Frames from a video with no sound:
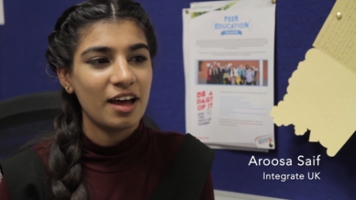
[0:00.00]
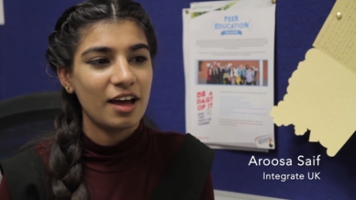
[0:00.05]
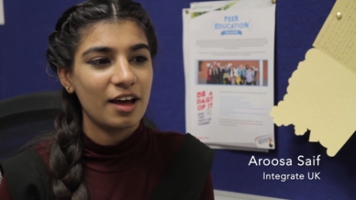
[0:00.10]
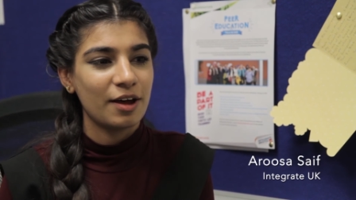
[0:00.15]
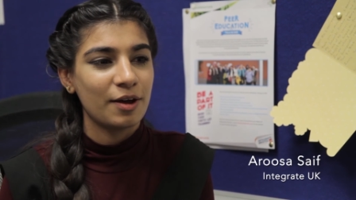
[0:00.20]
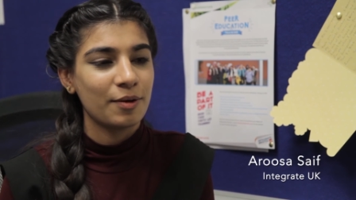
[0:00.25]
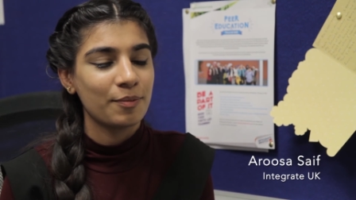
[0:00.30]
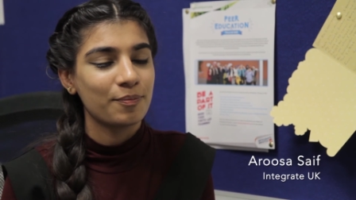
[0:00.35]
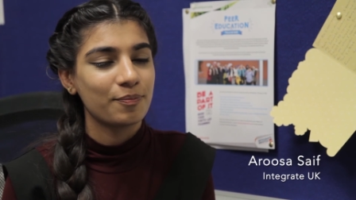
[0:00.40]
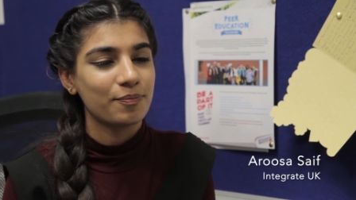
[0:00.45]

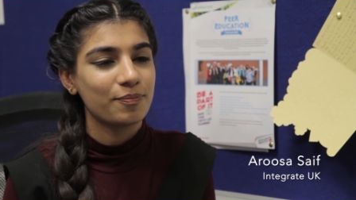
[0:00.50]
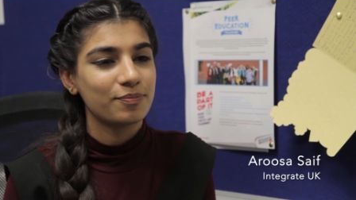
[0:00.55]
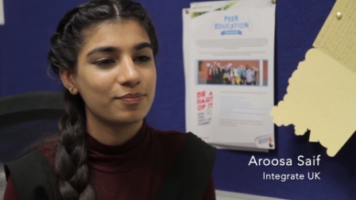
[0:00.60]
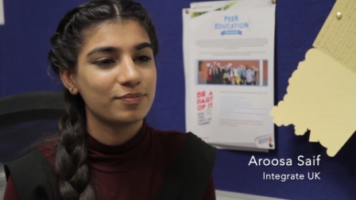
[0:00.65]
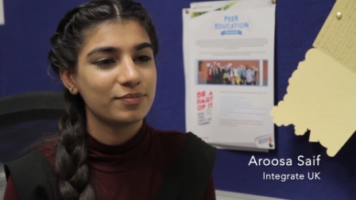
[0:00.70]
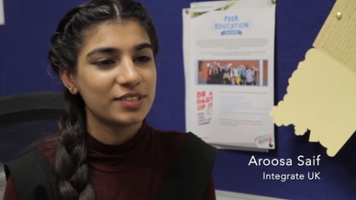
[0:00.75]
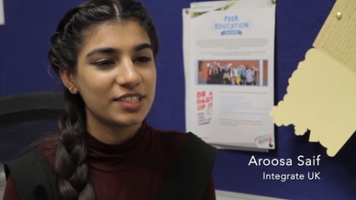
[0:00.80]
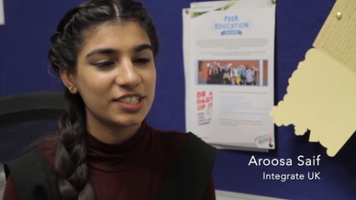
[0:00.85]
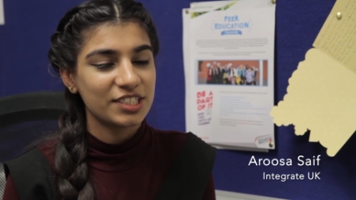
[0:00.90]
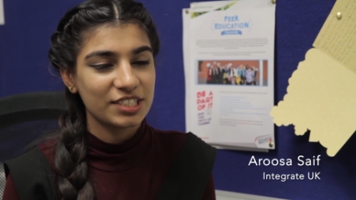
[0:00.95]
Um,
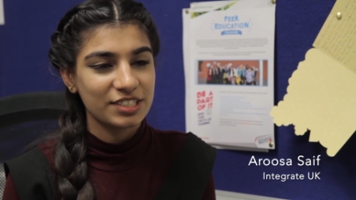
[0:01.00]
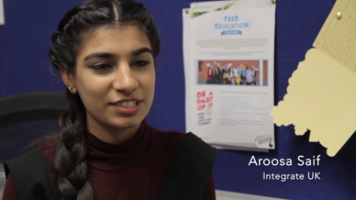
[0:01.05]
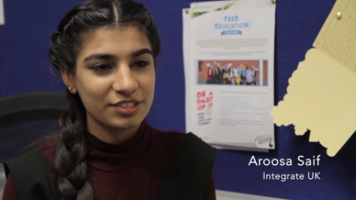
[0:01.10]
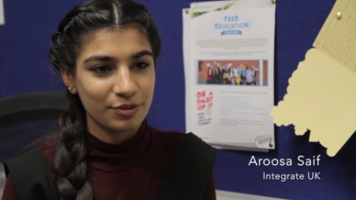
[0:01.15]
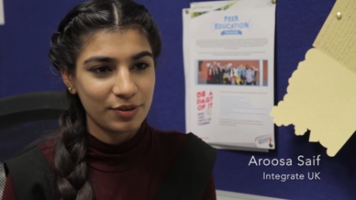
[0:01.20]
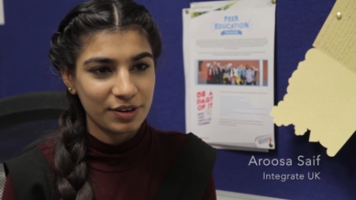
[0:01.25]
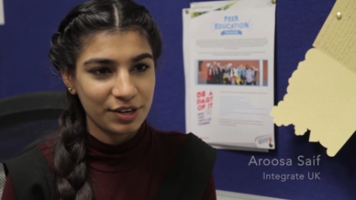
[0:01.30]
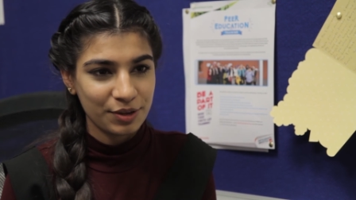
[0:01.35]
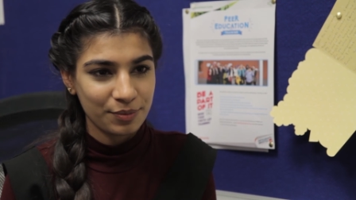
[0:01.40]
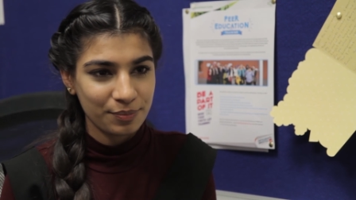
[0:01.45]
This
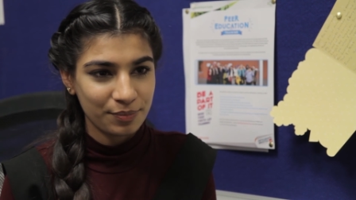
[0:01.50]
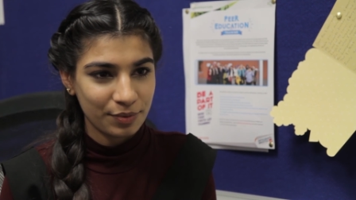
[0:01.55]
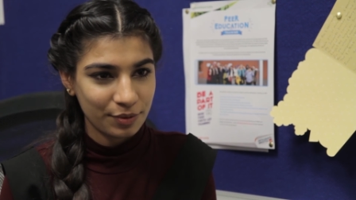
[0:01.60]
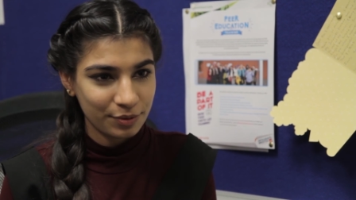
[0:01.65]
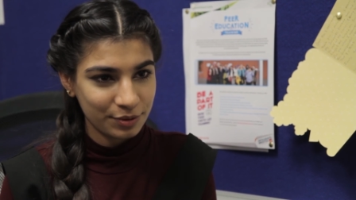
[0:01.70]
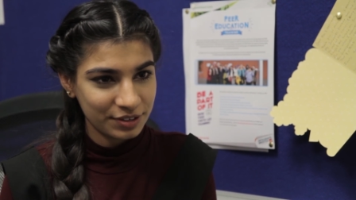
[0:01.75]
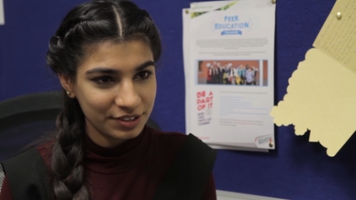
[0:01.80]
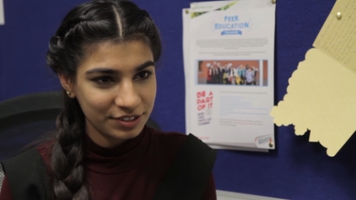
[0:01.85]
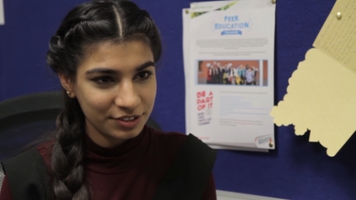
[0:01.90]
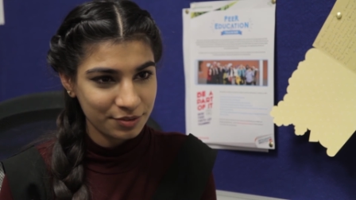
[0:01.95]
is really
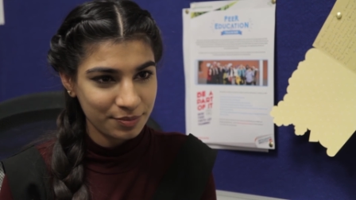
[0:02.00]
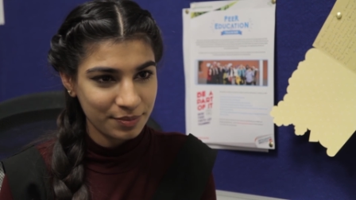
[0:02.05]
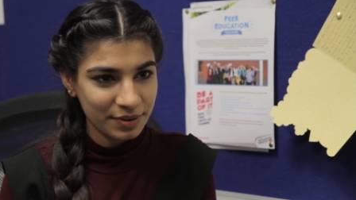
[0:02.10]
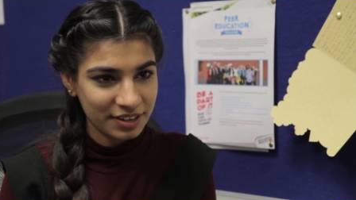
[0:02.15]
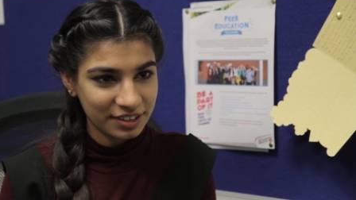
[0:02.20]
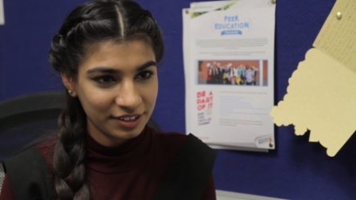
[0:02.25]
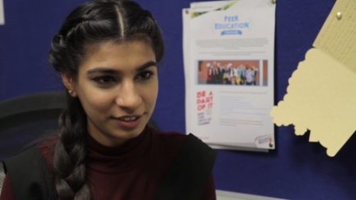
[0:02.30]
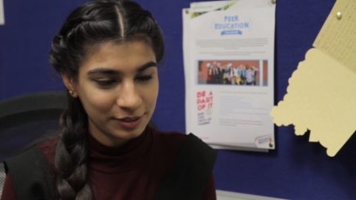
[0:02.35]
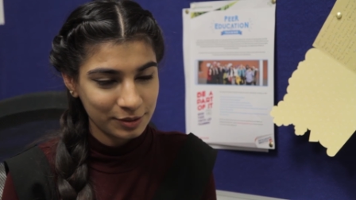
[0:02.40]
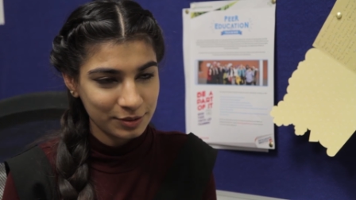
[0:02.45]
important to me
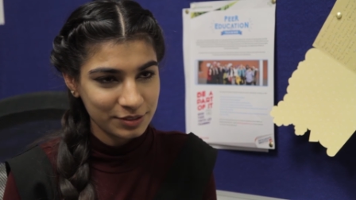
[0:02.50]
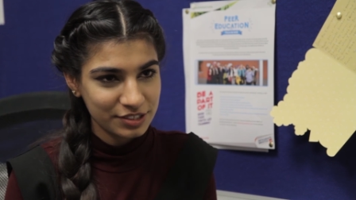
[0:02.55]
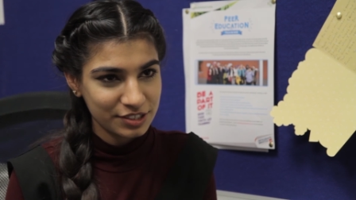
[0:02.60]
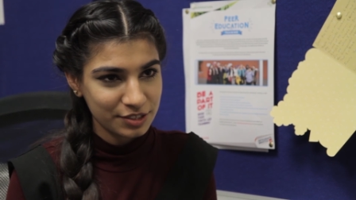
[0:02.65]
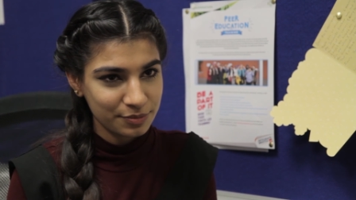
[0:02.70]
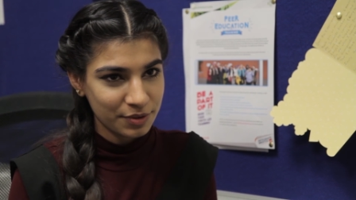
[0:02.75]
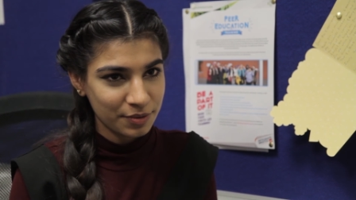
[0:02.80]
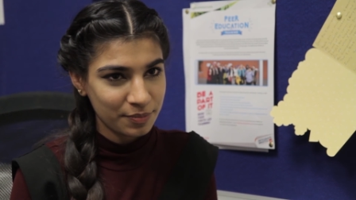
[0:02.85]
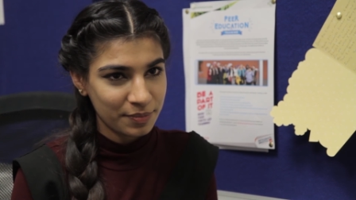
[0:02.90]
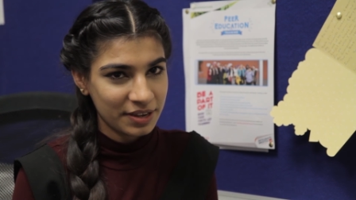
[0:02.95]
and close
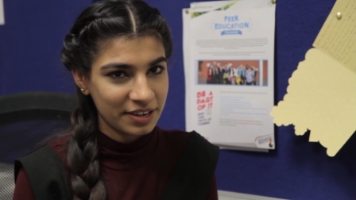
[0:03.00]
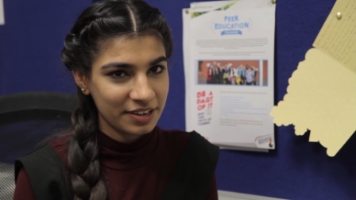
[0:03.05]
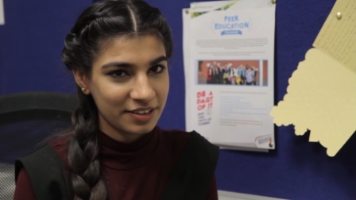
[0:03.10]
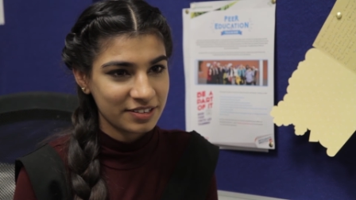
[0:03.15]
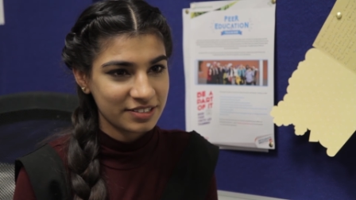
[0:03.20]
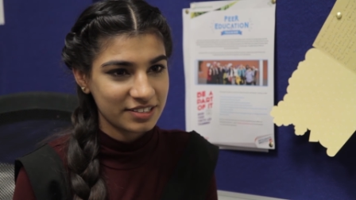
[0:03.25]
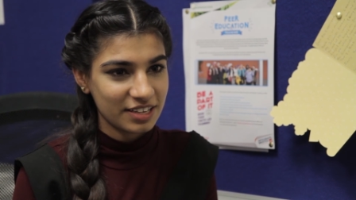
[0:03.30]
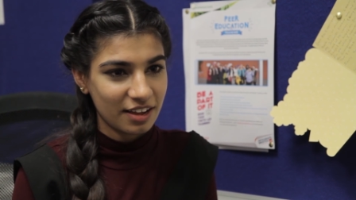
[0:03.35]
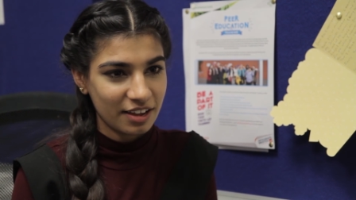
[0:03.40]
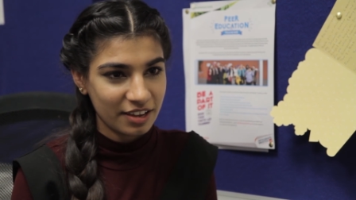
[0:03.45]
to me
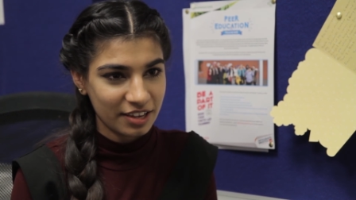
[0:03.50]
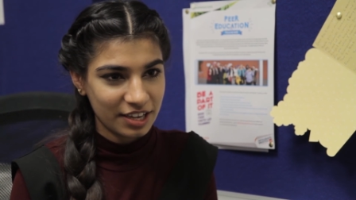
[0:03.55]
because